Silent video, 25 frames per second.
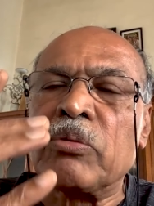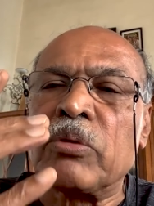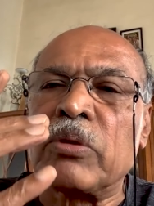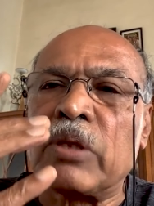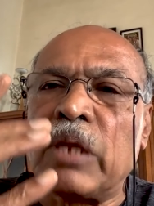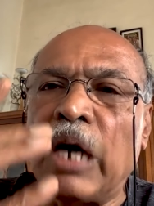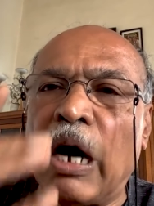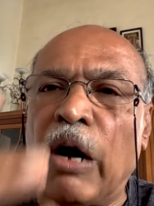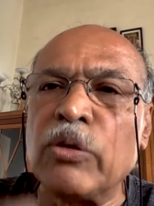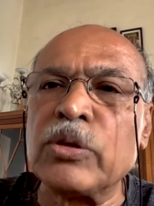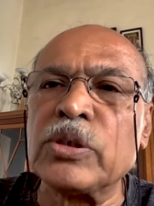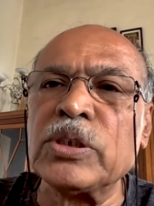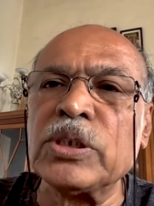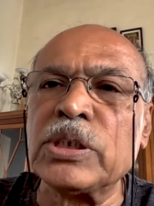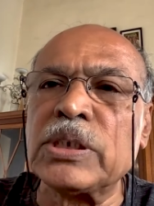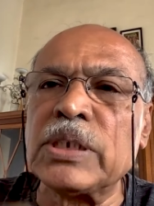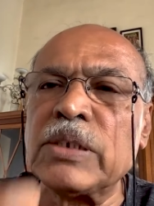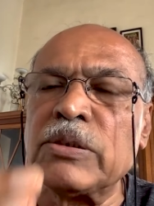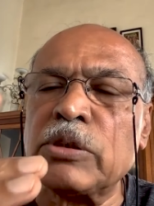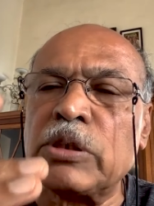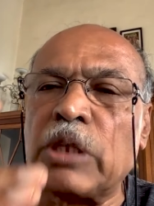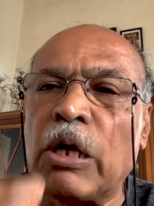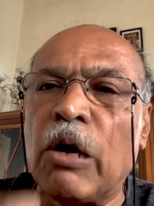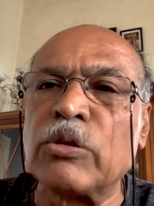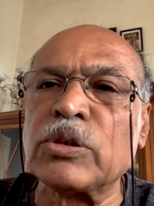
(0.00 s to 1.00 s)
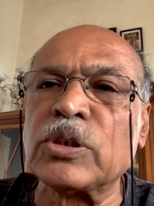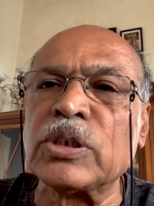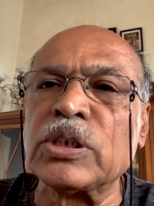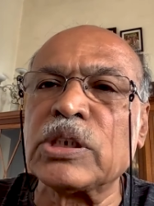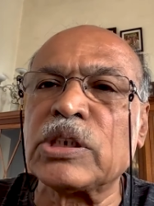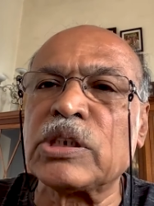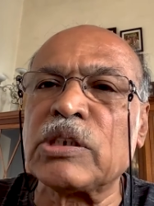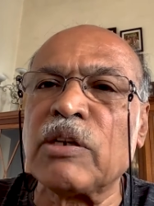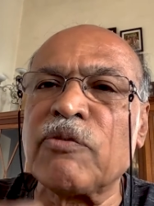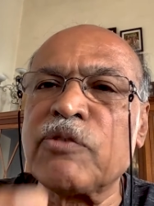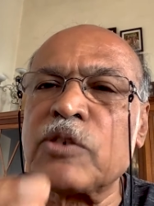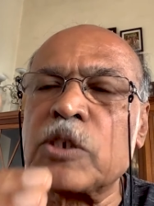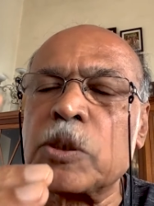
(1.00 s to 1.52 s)
thousands and
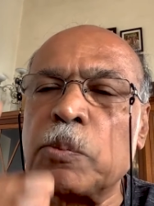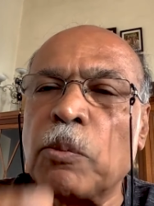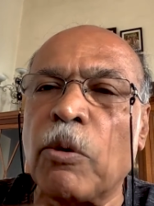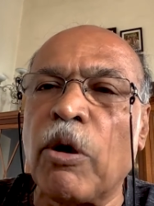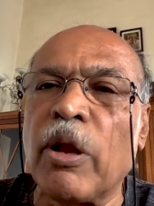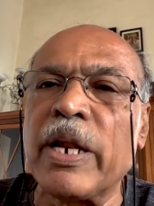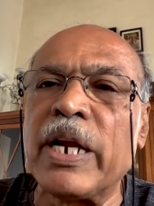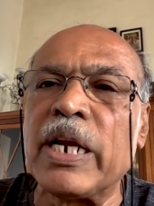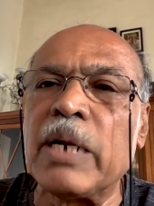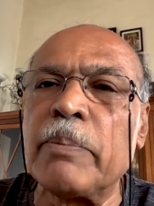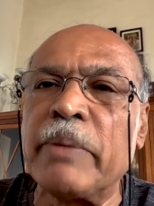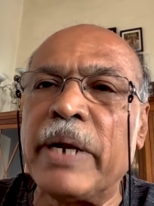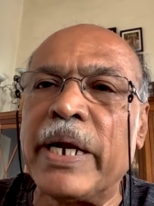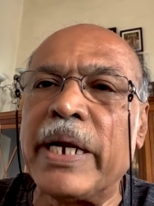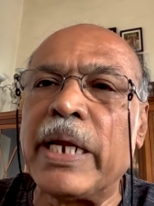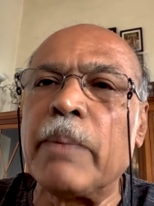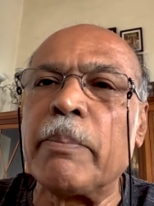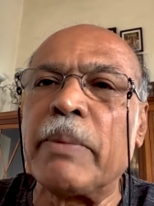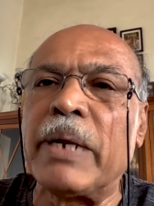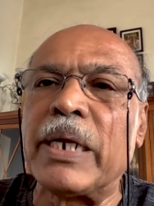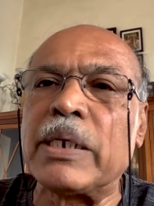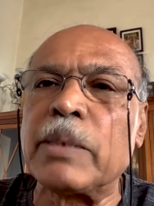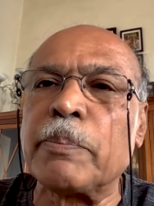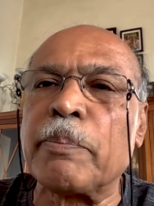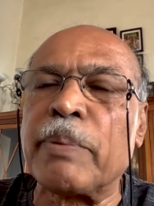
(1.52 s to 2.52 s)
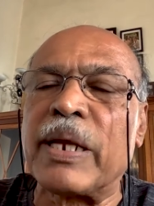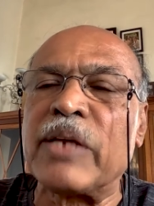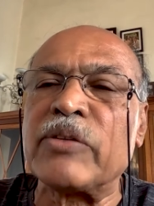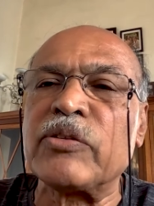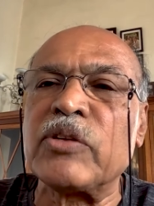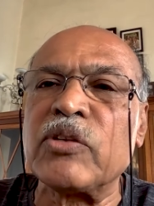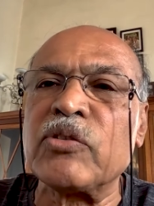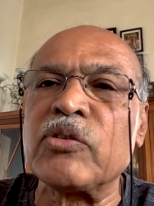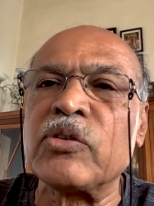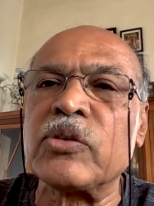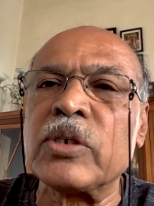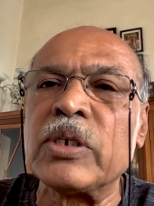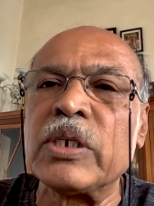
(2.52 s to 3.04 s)
thousands of small and medium
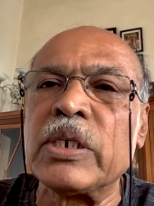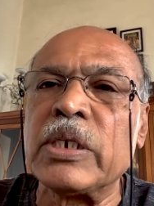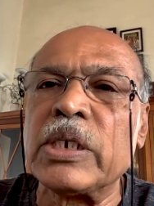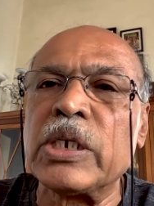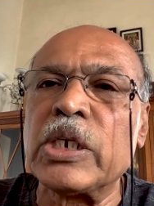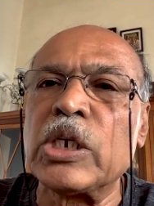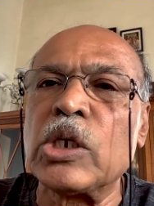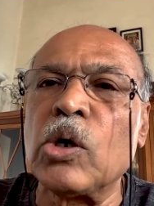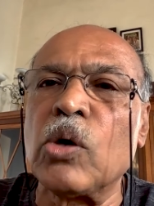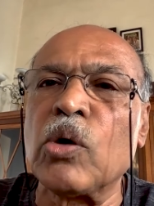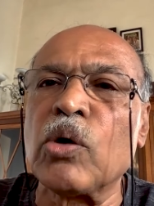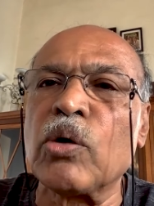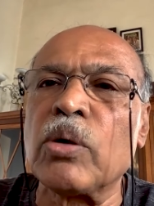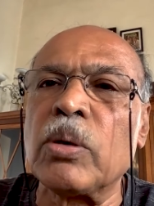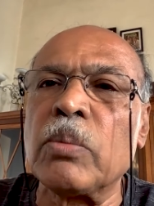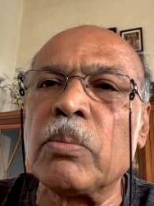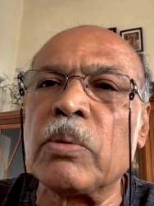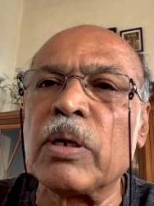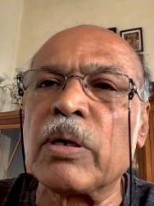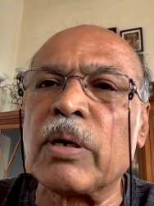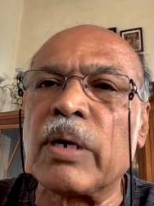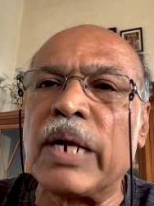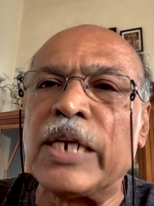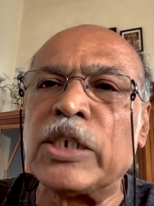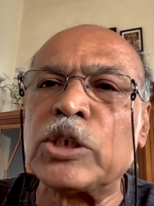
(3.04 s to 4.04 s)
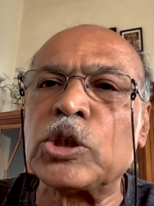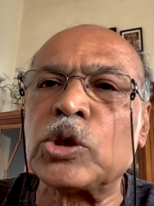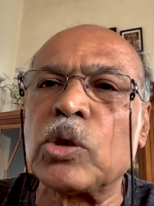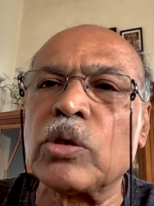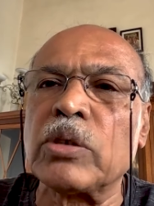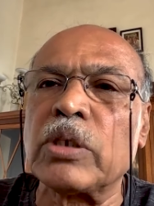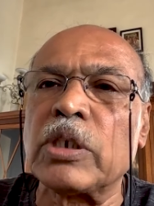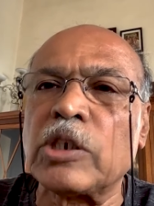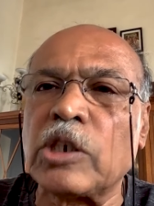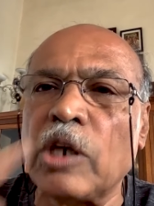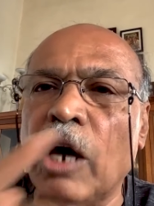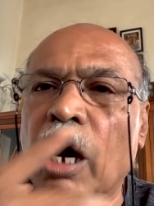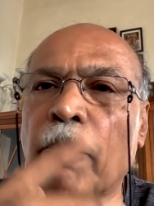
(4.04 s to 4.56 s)
enterprises, you know, rise to
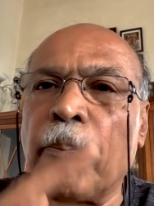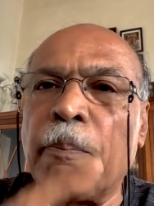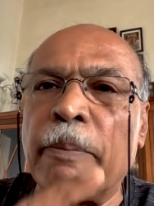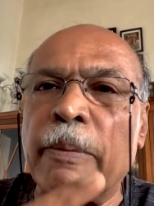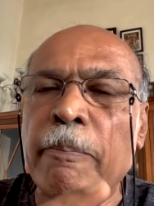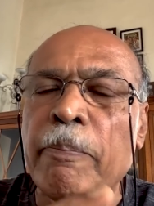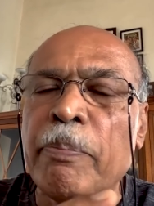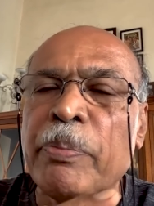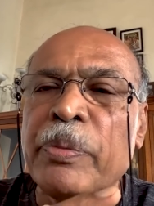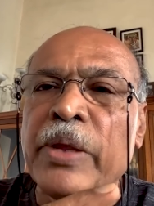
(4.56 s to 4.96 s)
the top.